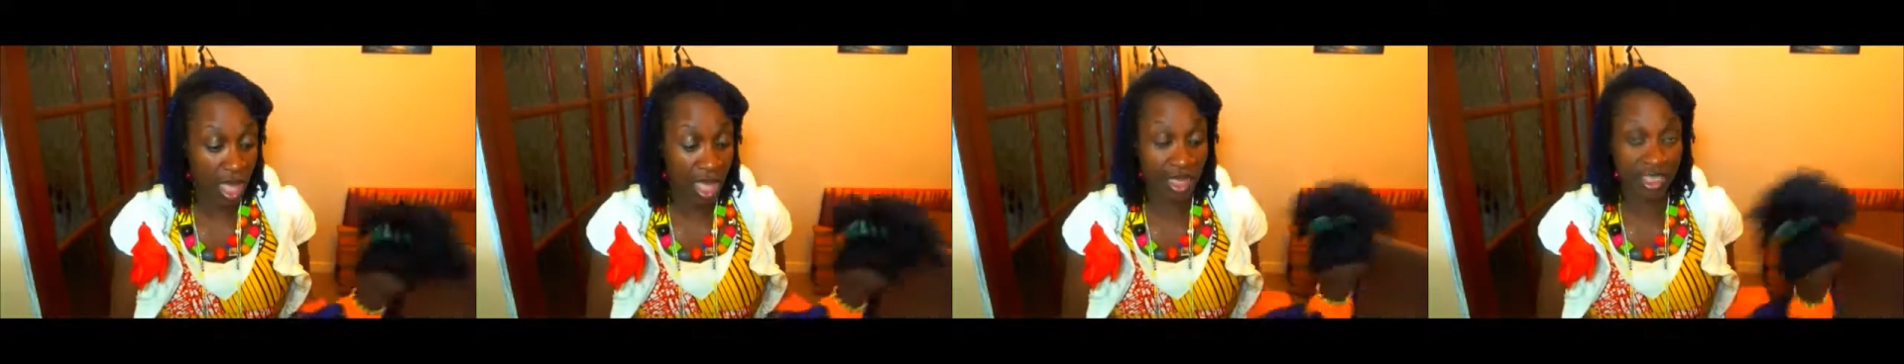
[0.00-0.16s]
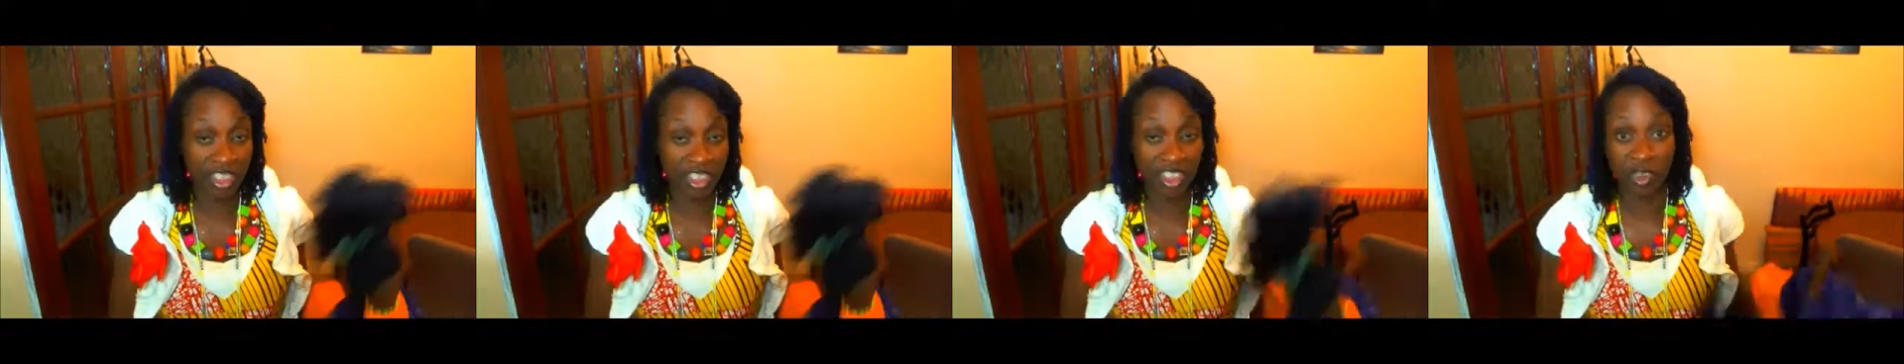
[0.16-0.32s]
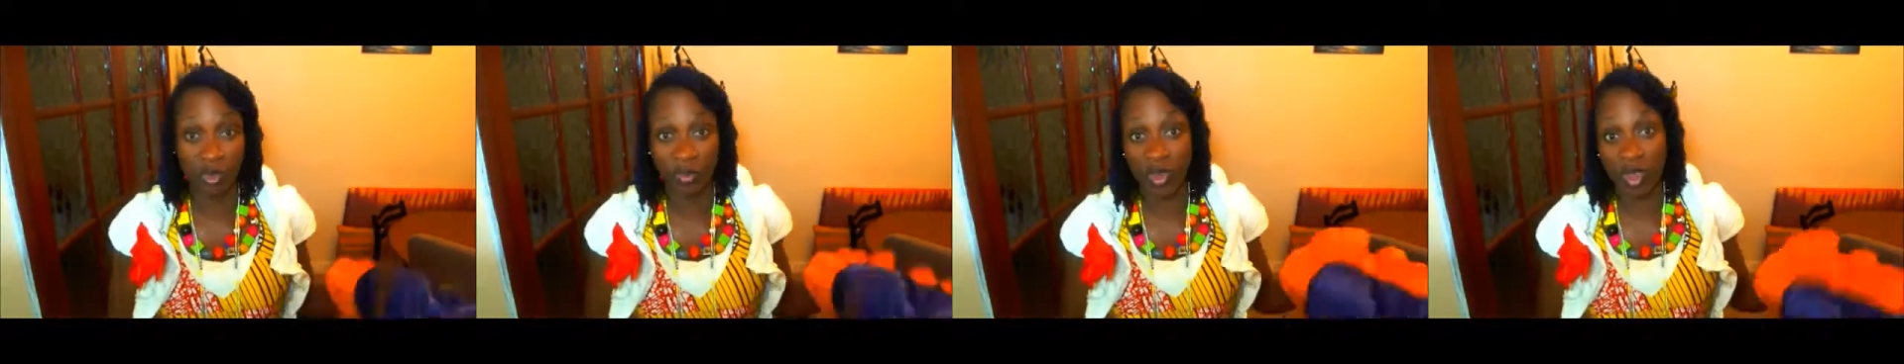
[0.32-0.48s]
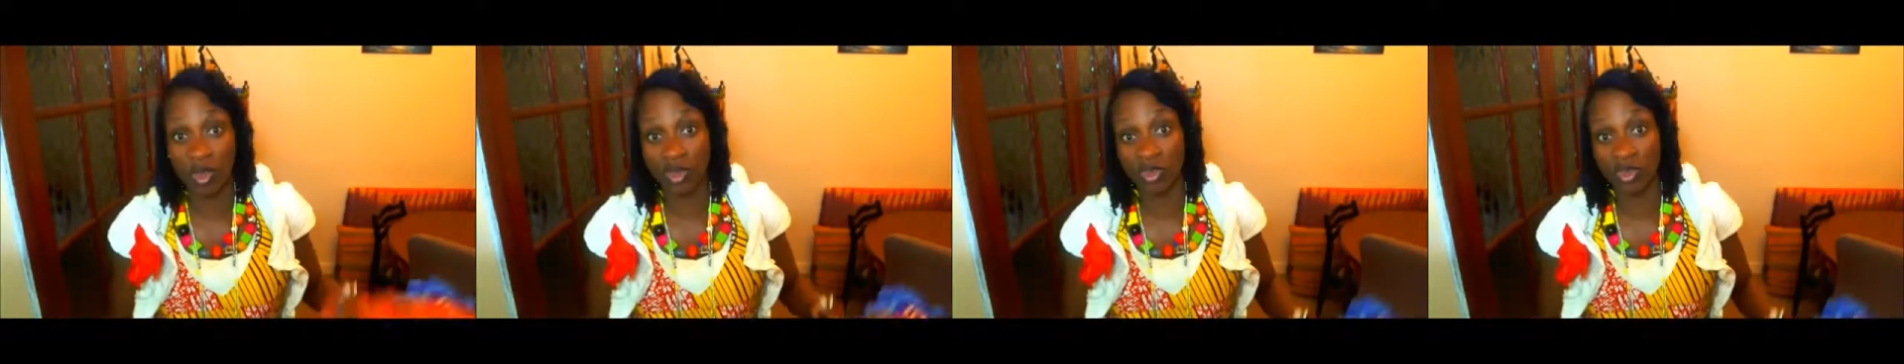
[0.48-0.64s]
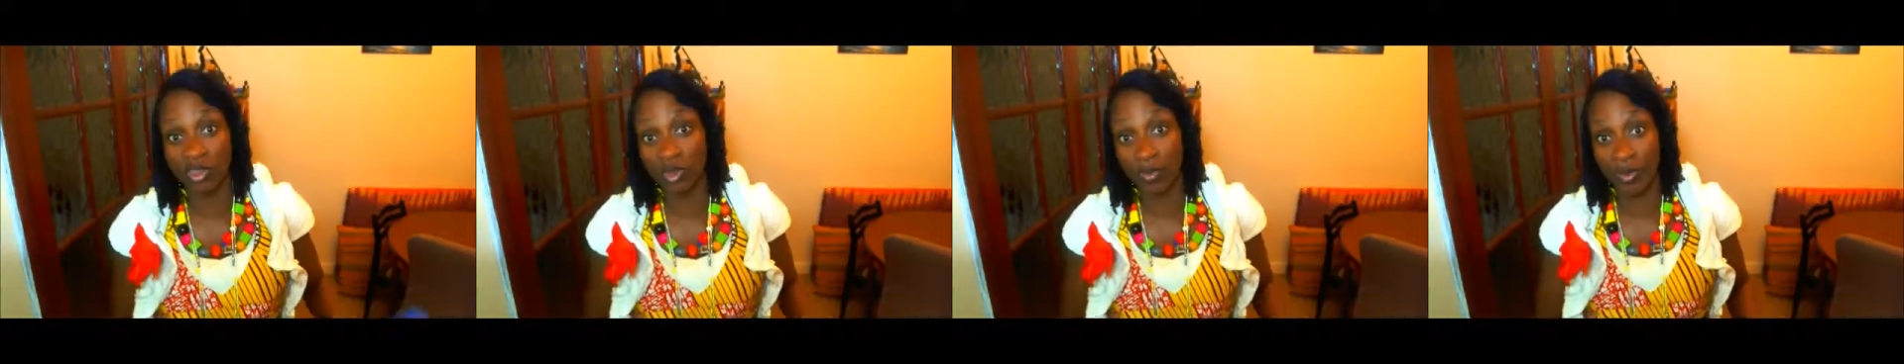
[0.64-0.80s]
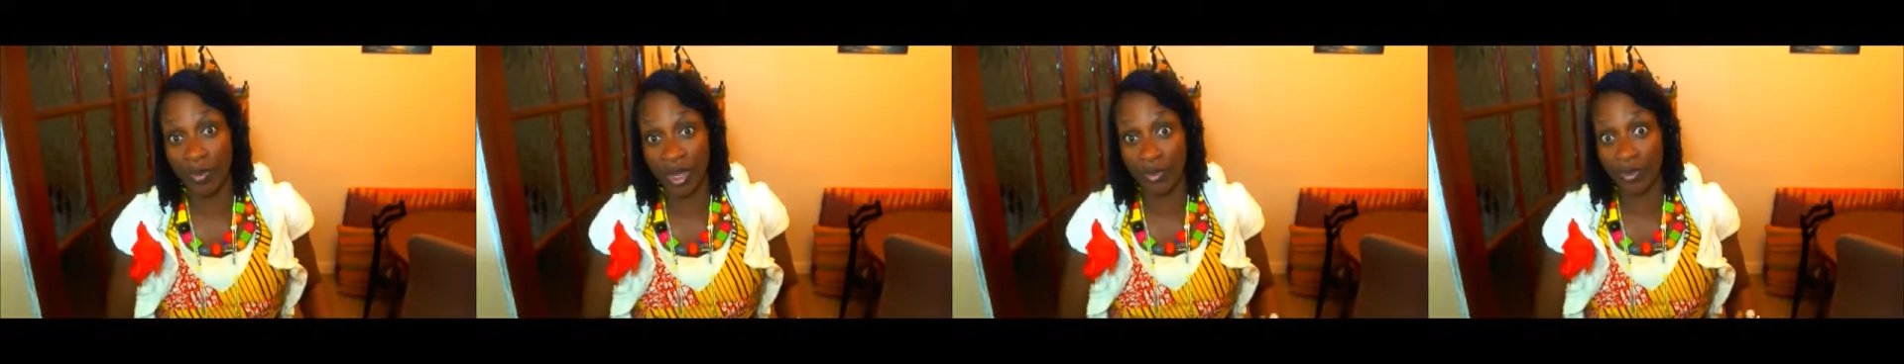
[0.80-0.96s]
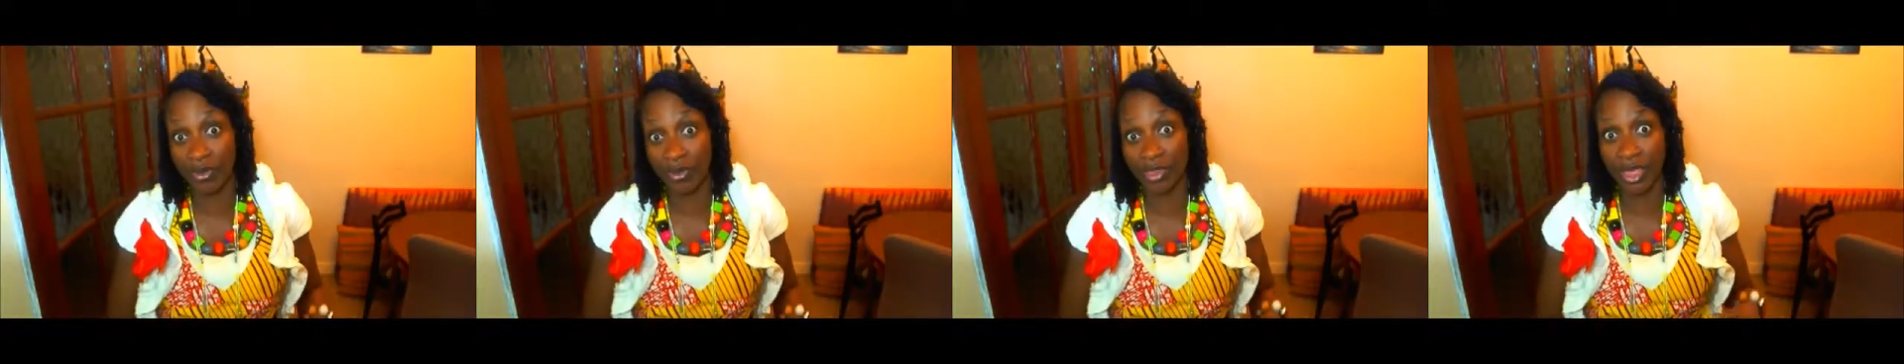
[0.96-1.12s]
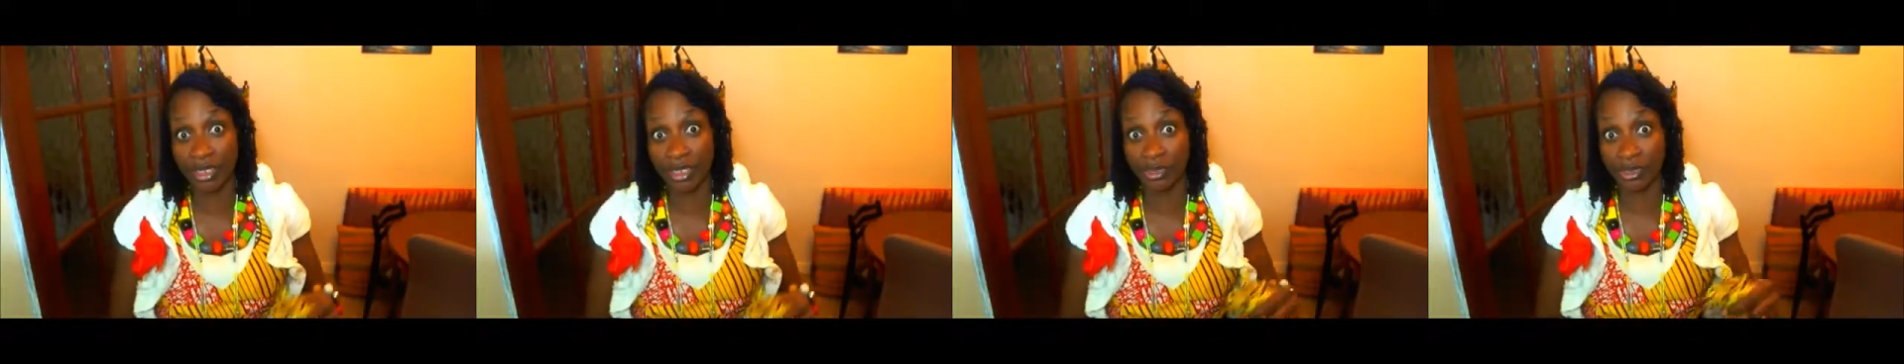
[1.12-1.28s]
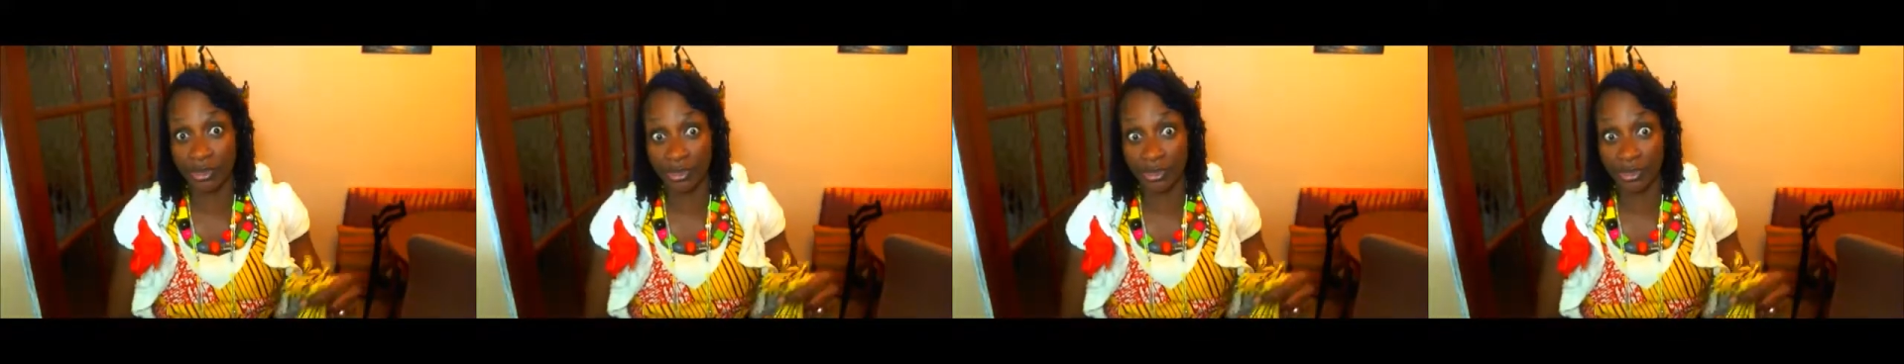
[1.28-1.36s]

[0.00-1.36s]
and she'll be also playing with that